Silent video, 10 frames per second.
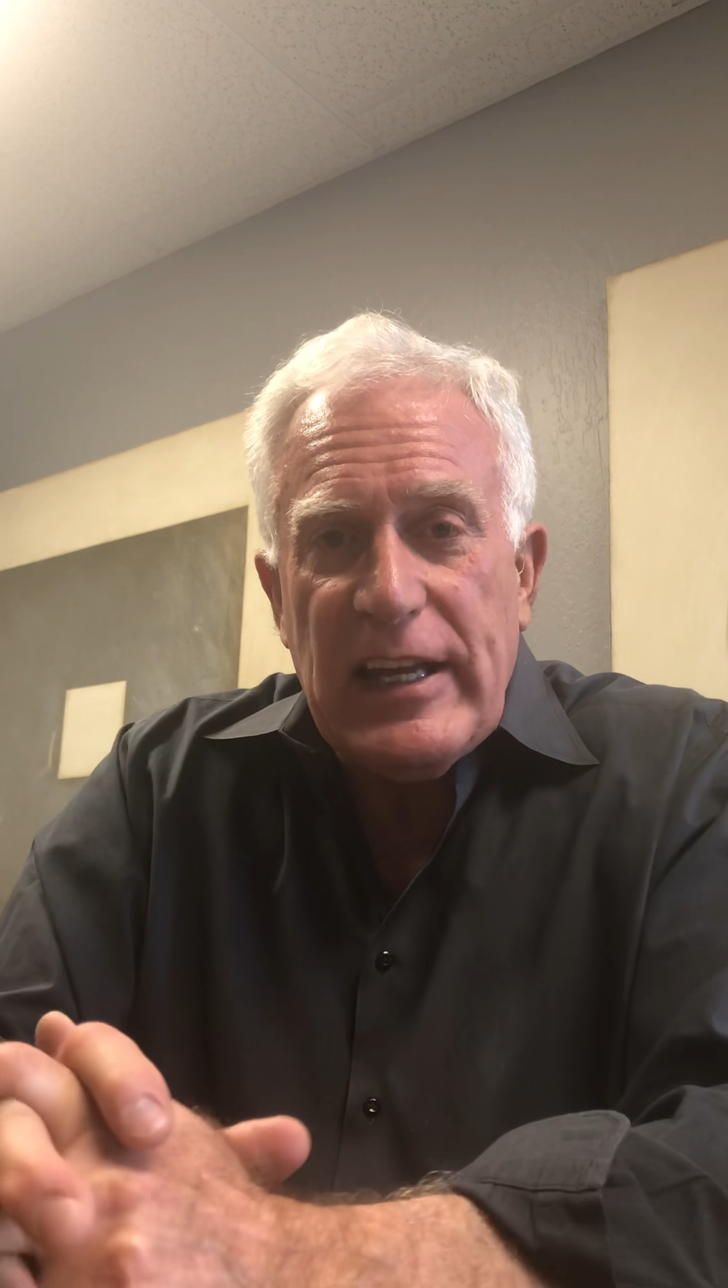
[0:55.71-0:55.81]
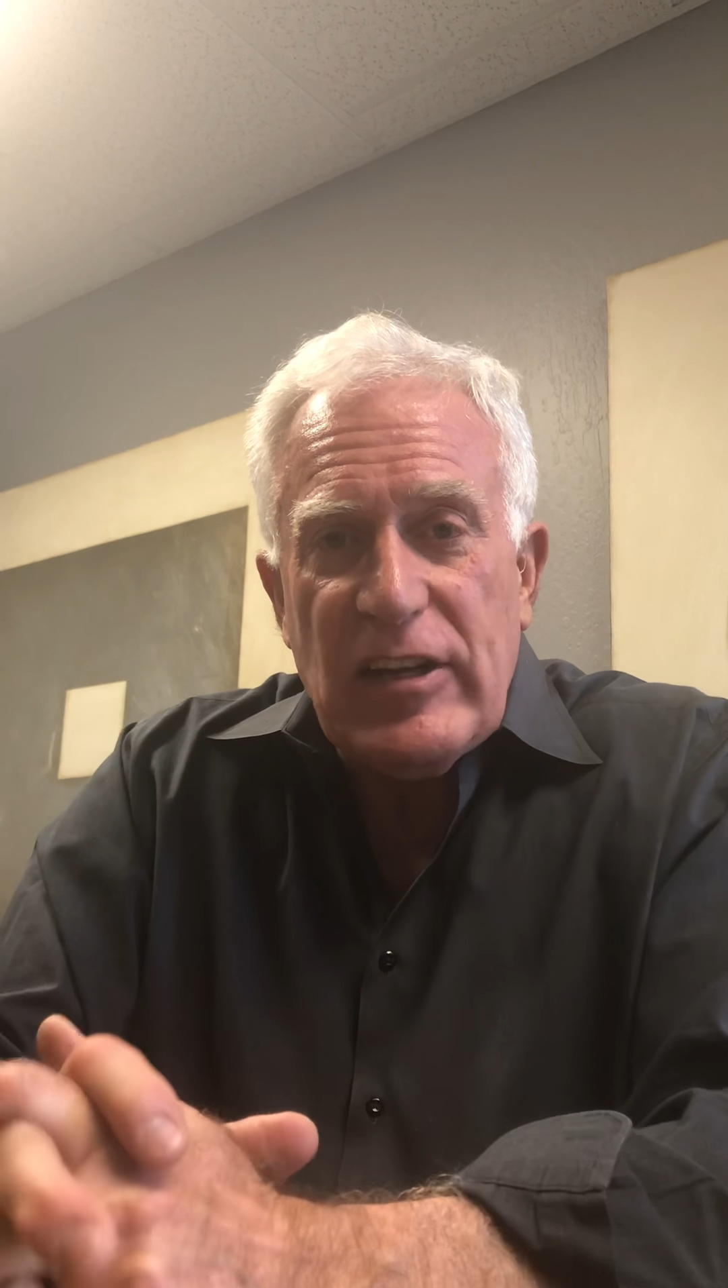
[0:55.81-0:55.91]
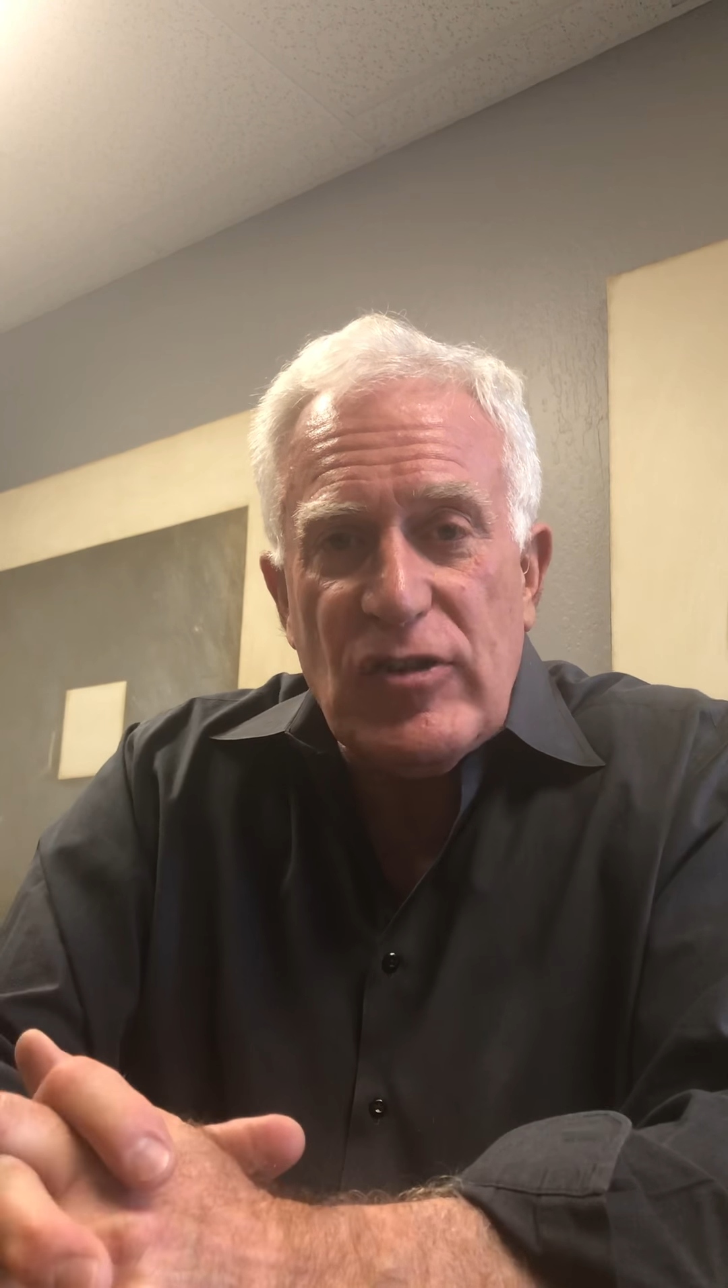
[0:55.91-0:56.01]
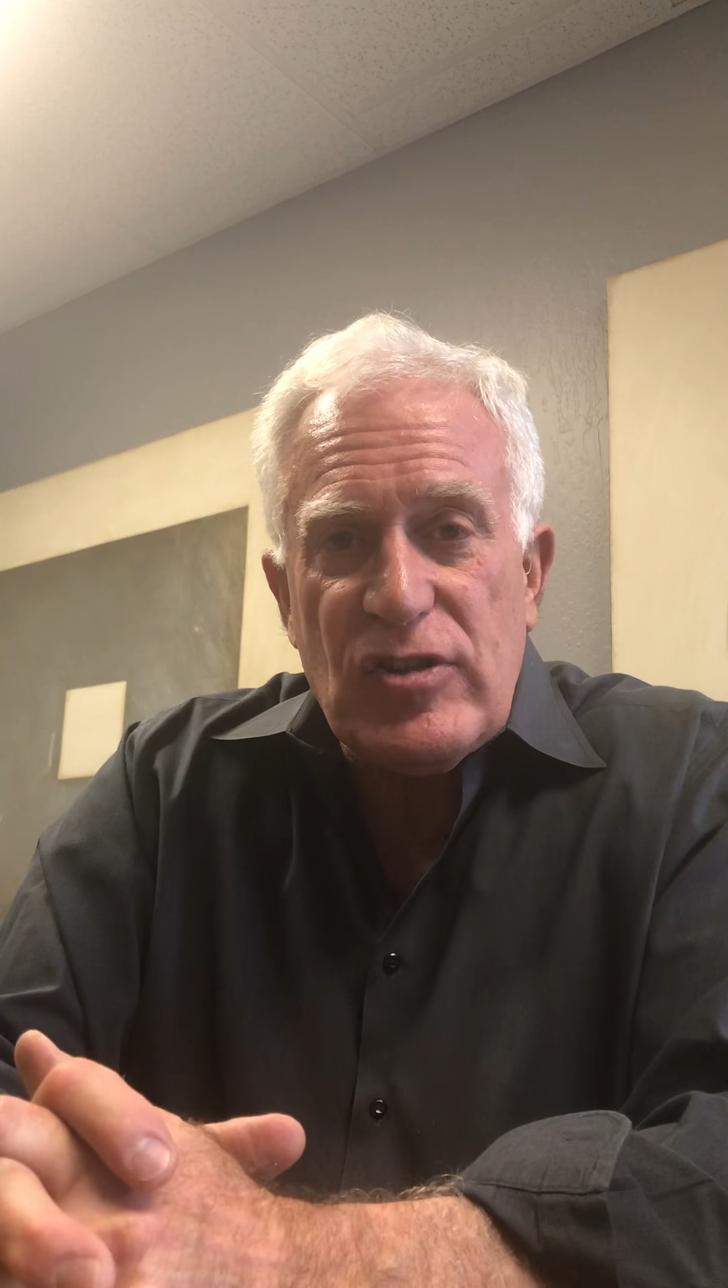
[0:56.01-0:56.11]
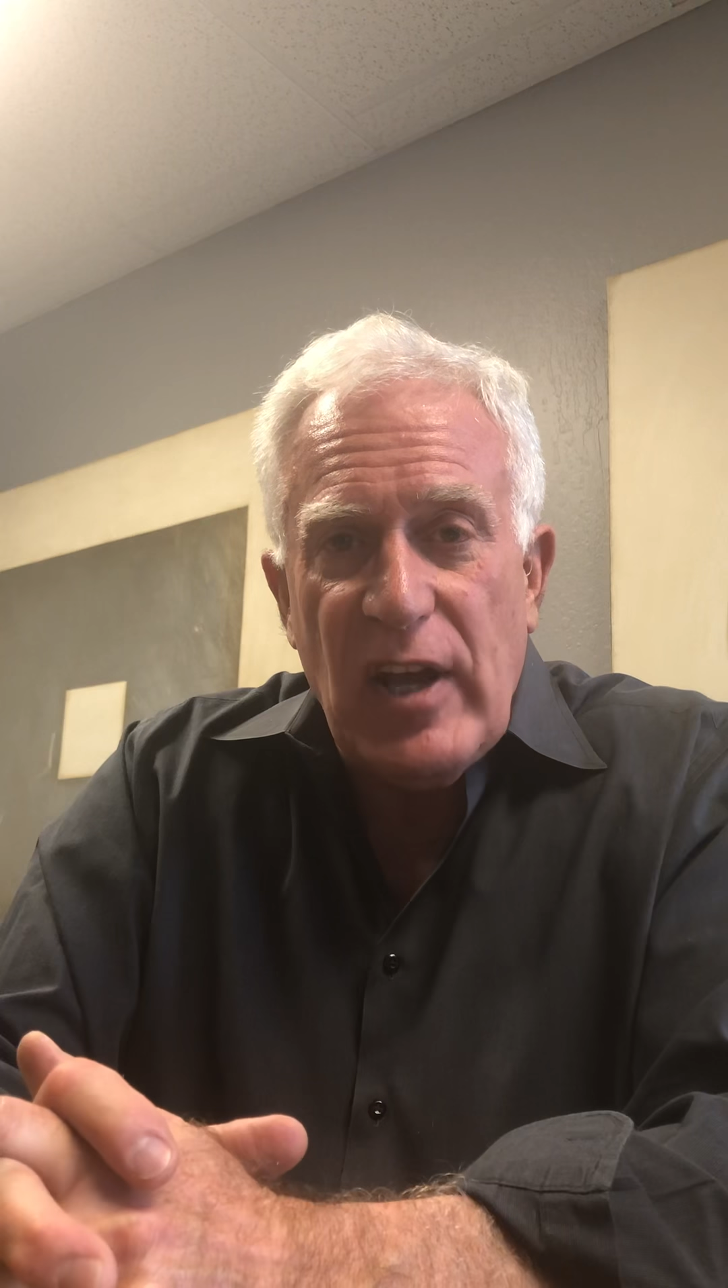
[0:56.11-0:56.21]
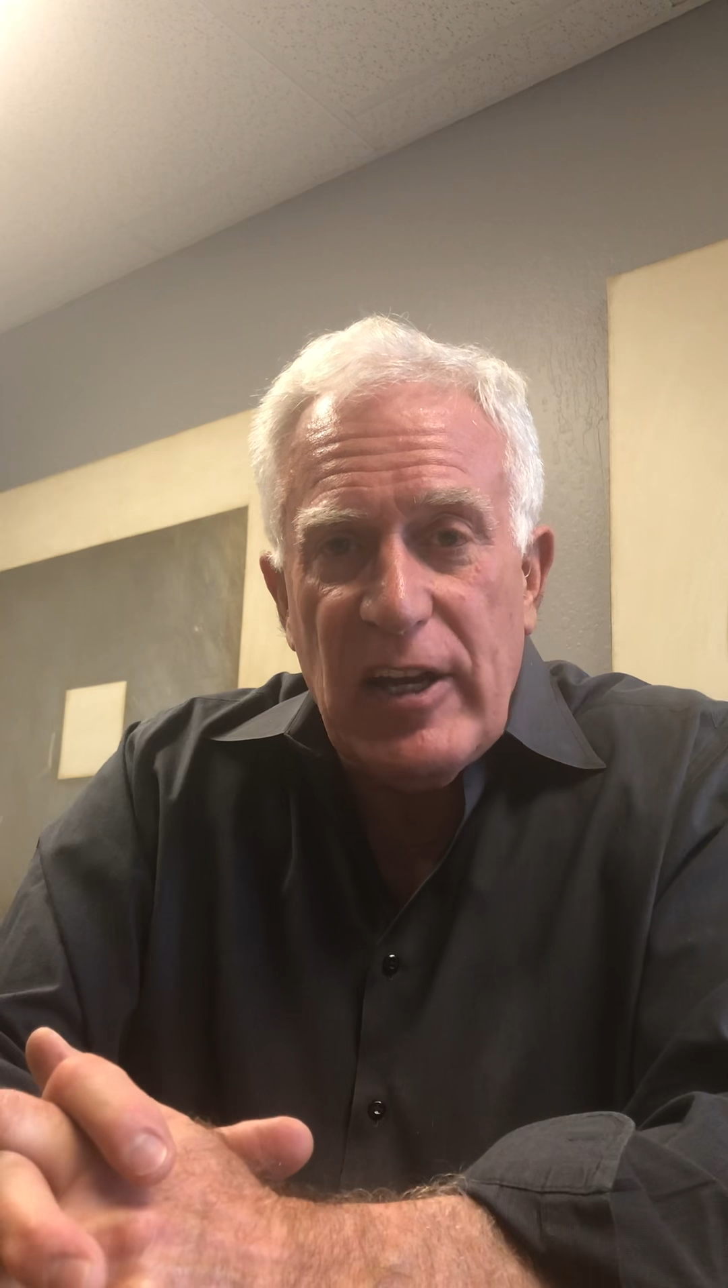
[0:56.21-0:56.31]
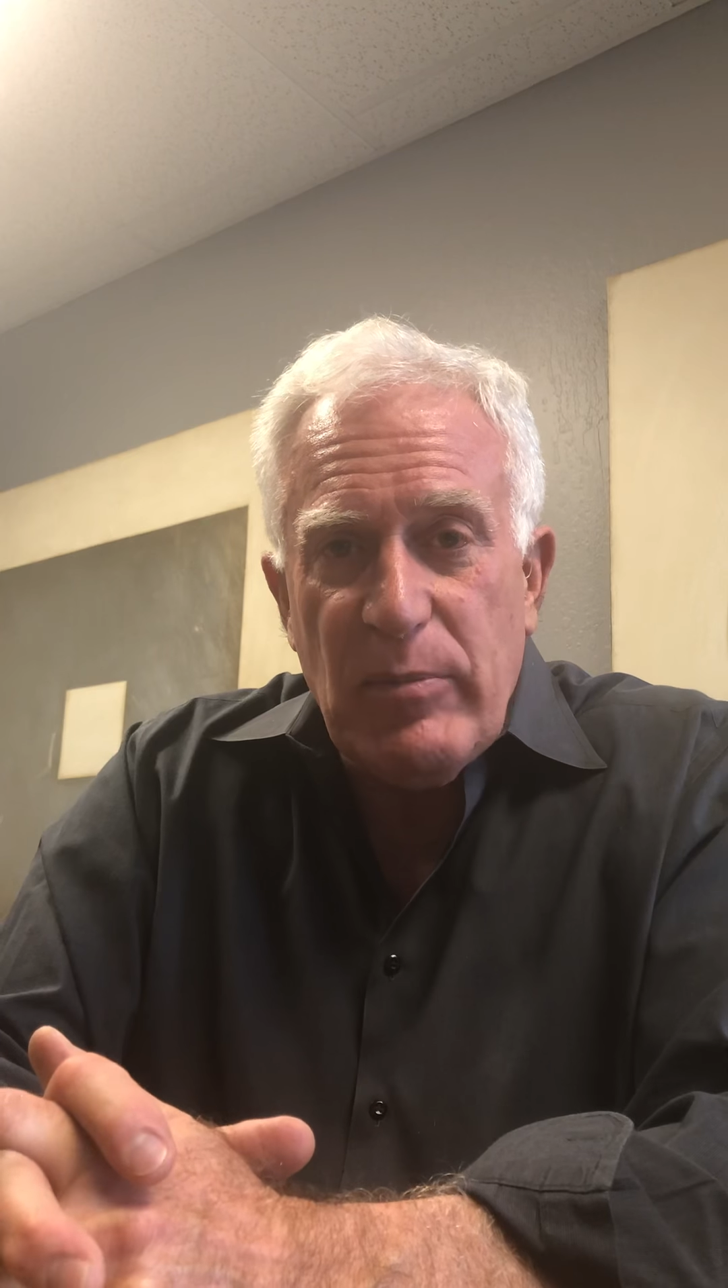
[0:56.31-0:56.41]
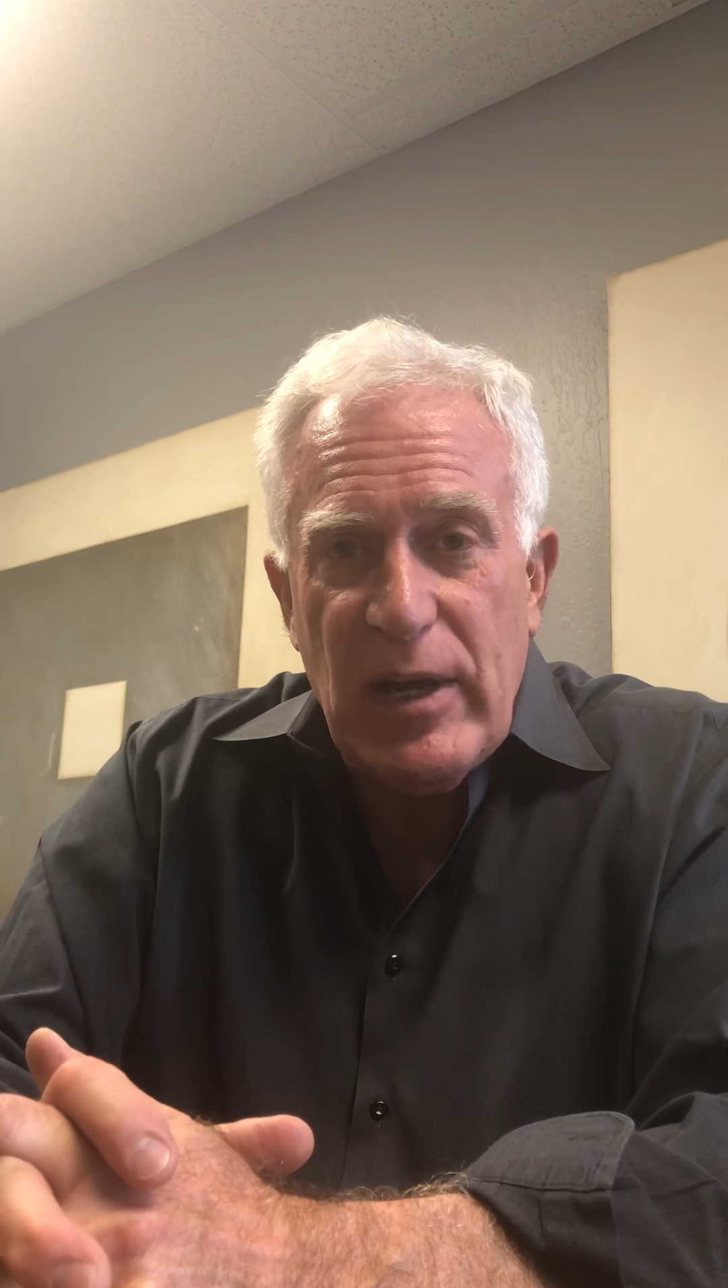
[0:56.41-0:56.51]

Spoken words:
inside